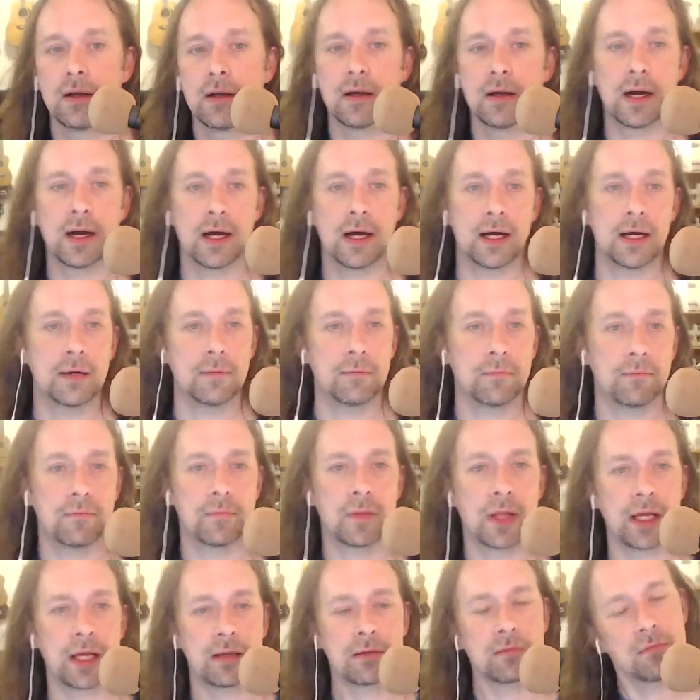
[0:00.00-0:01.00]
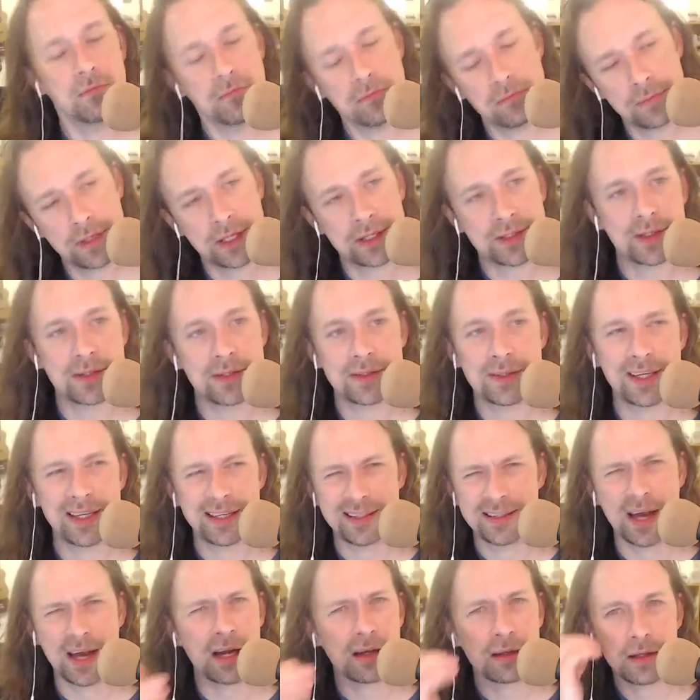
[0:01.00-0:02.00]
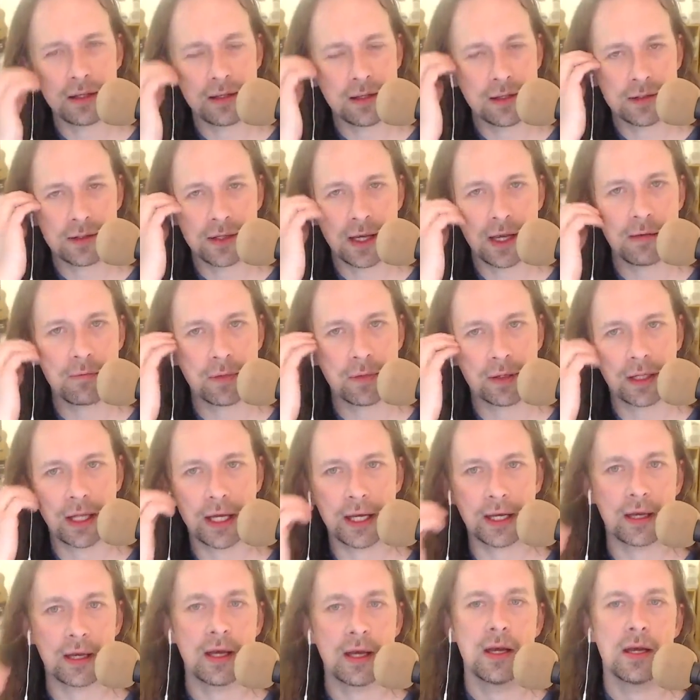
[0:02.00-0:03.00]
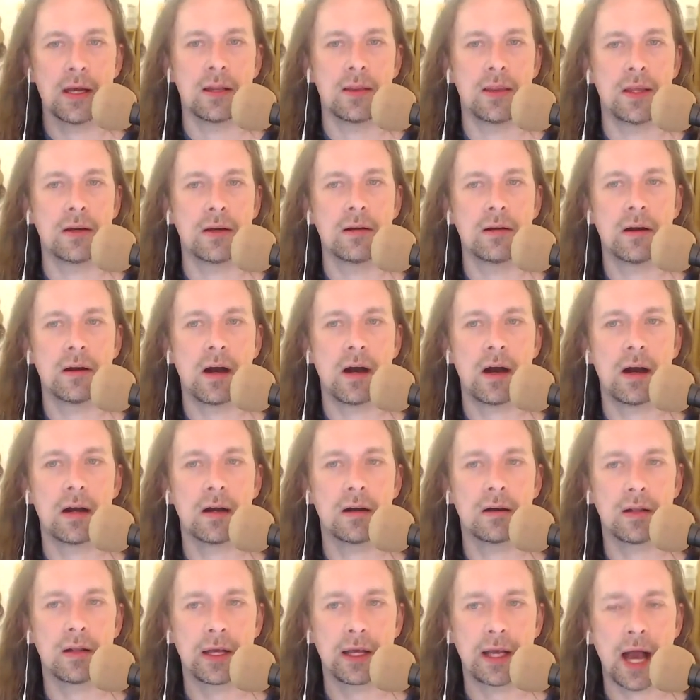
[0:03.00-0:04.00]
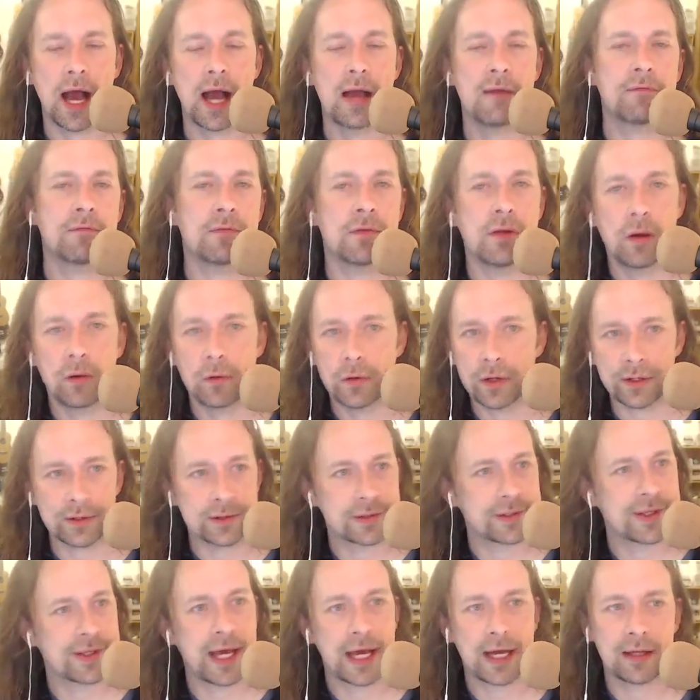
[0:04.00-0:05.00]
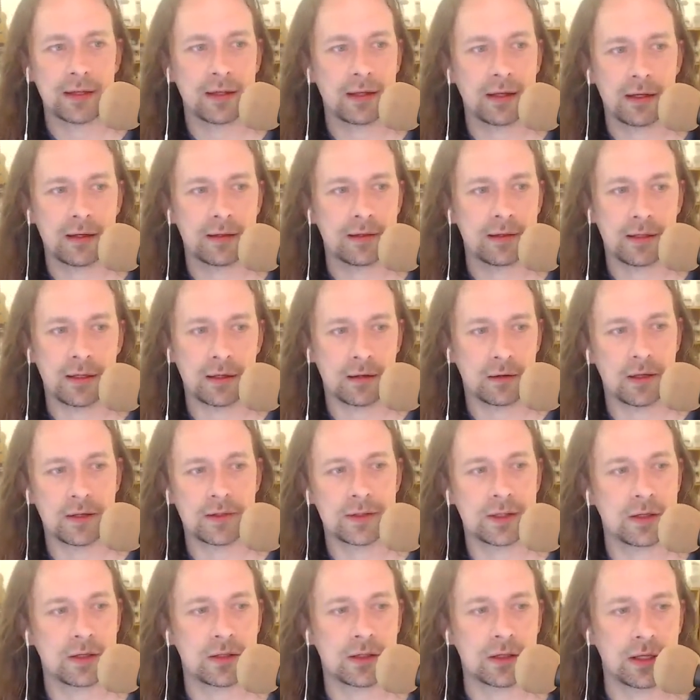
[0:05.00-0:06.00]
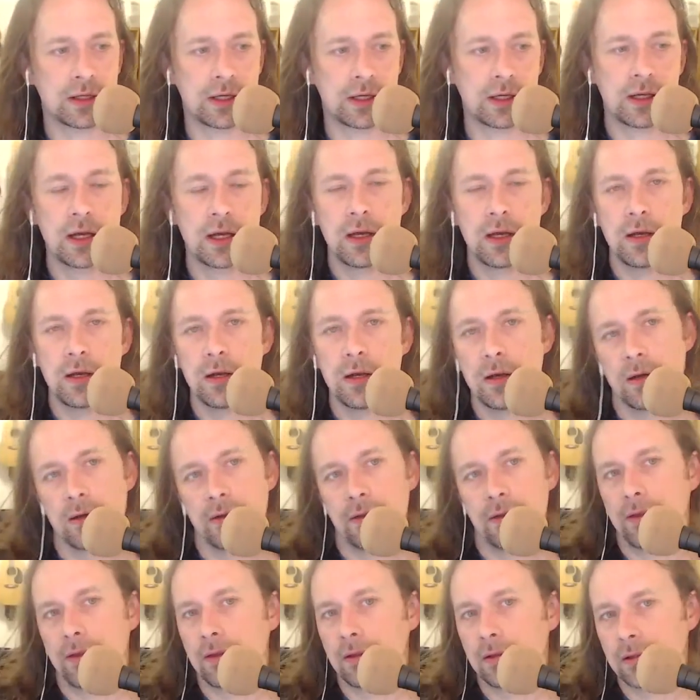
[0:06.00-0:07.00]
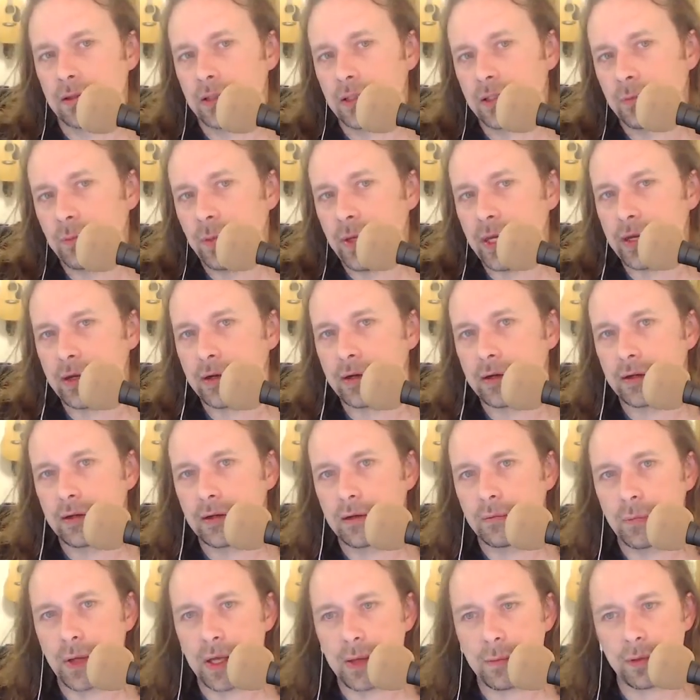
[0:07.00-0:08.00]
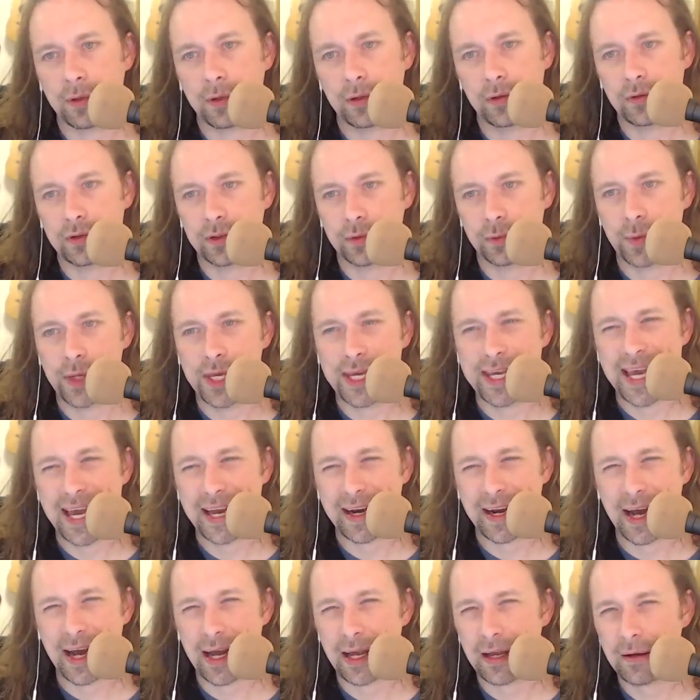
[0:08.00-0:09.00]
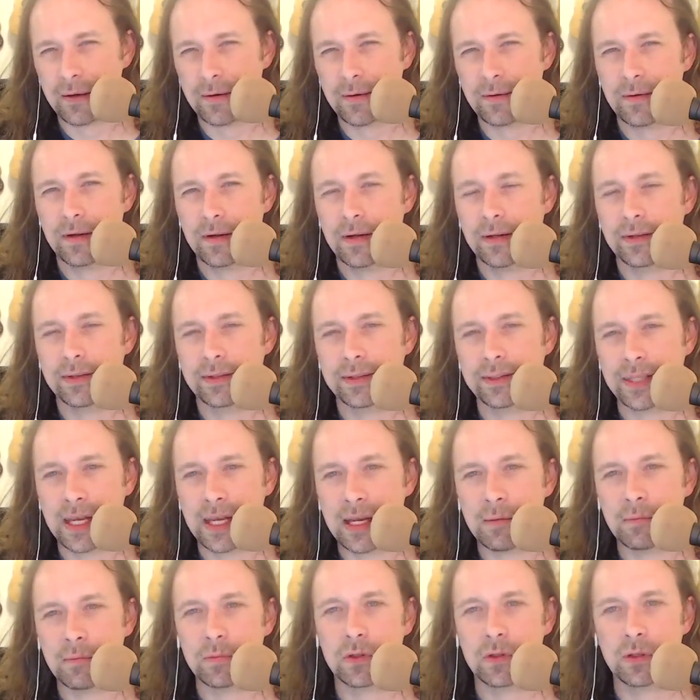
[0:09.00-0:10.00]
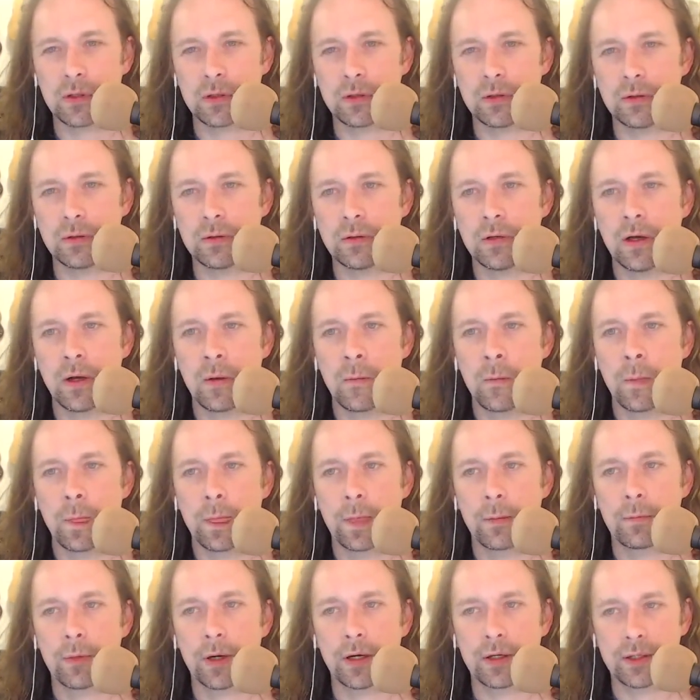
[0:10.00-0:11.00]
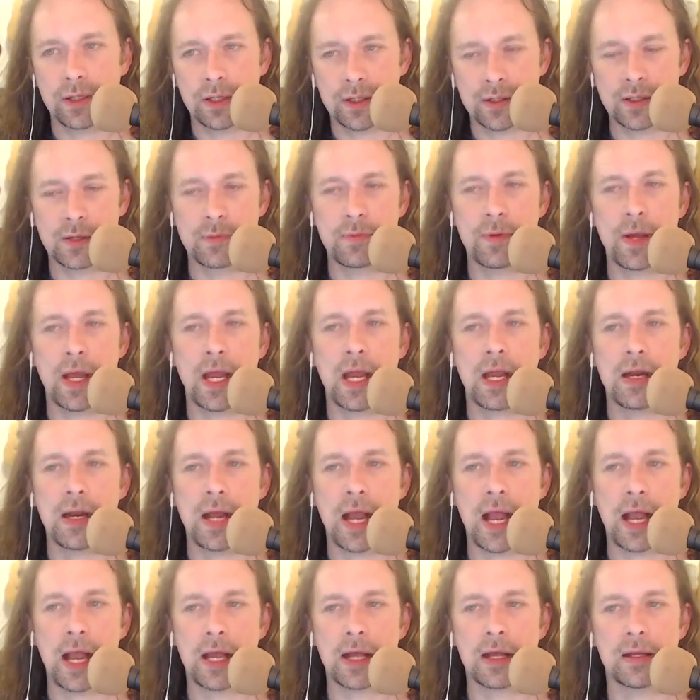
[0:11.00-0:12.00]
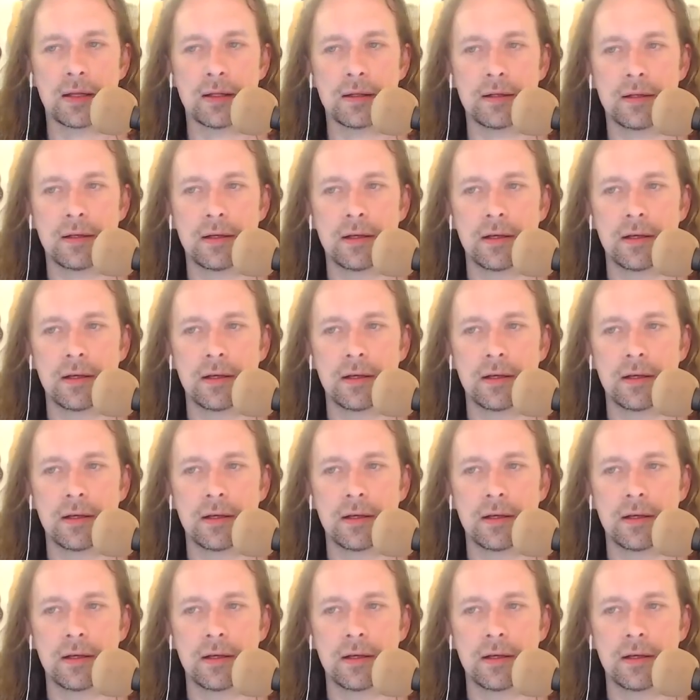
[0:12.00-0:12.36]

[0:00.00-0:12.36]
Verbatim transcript: um, like this isn't exactly the same but like there are like i've noticed that you know essentially speak people who speak at EYEO seem to participate and